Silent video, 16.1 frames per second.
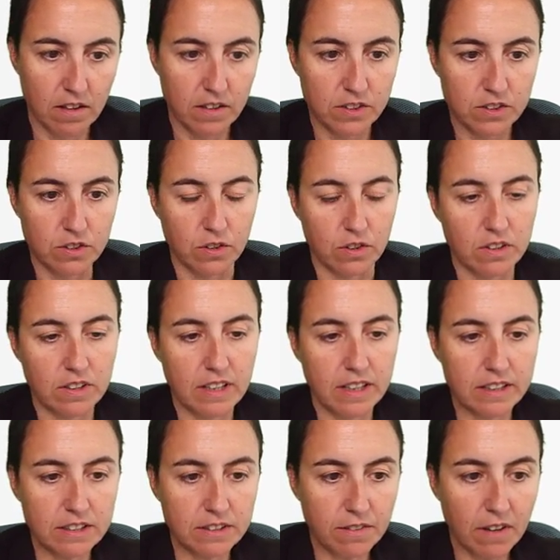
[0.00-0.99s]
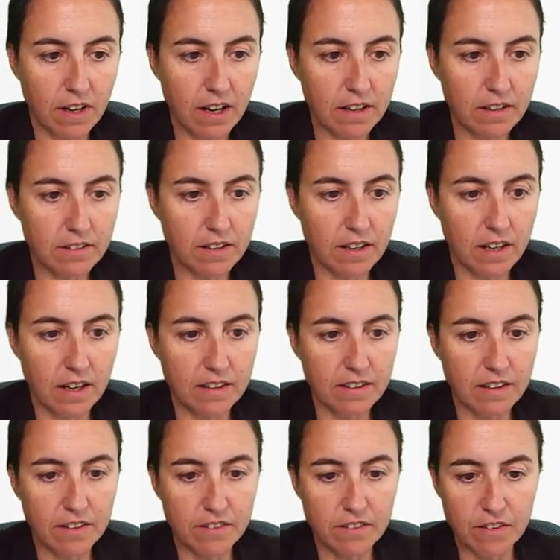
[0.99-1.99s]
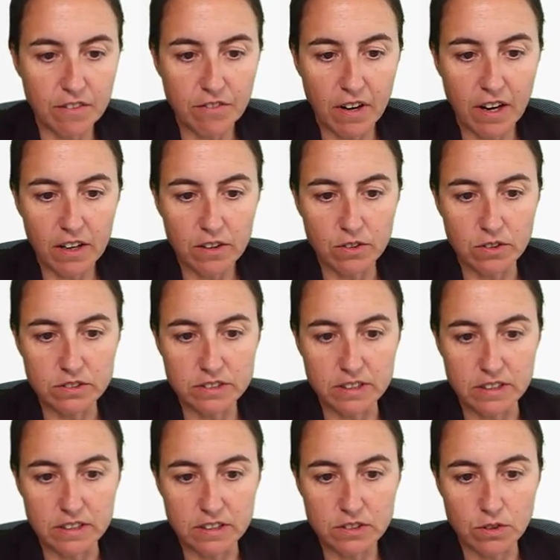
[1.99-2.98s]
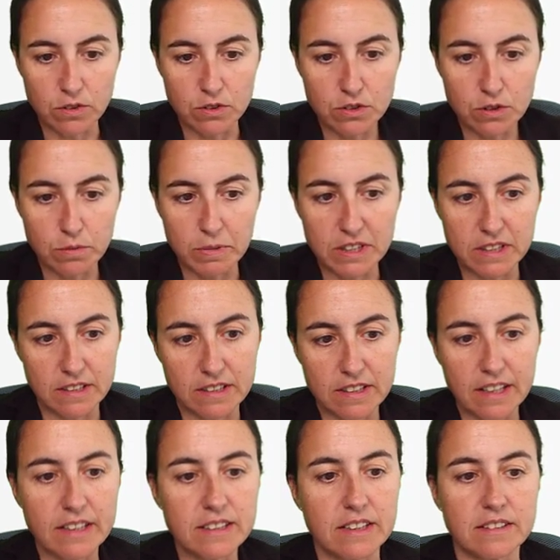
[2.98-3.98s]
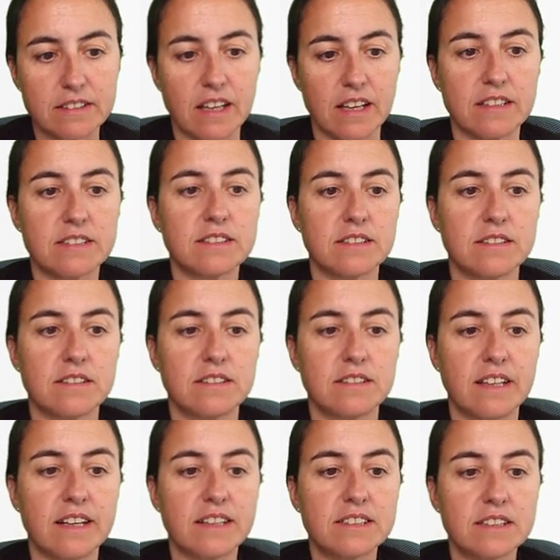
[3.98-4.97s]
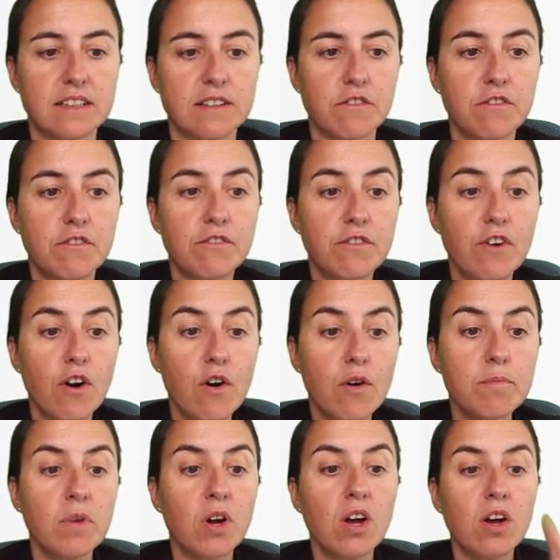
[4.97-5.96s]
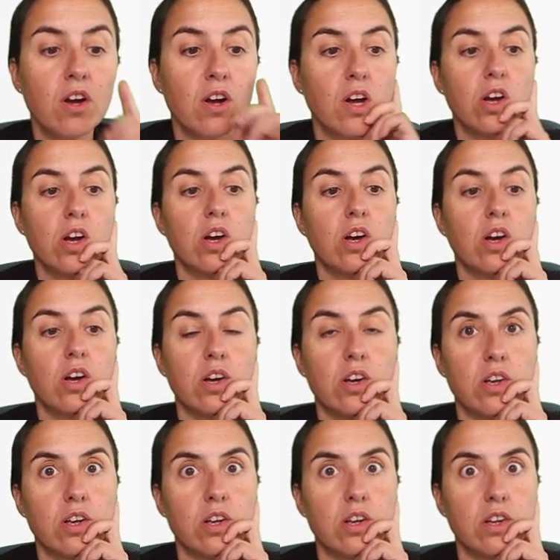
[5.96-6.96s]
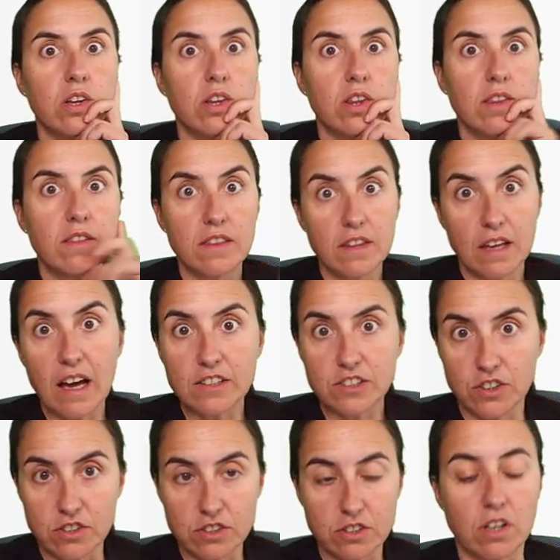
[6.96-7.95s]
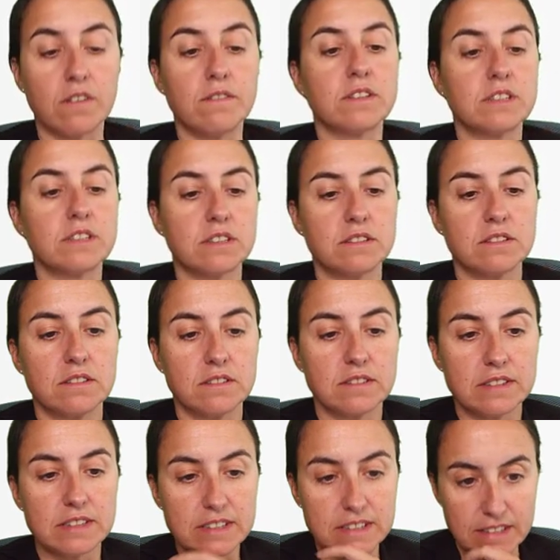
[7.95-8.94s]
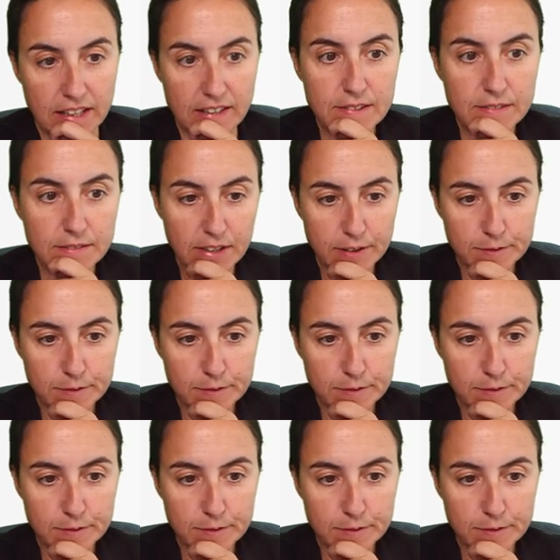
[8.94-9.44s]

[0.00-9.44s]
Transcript: So text file, and then the file content is going to be the detected text from the Azure service. Save.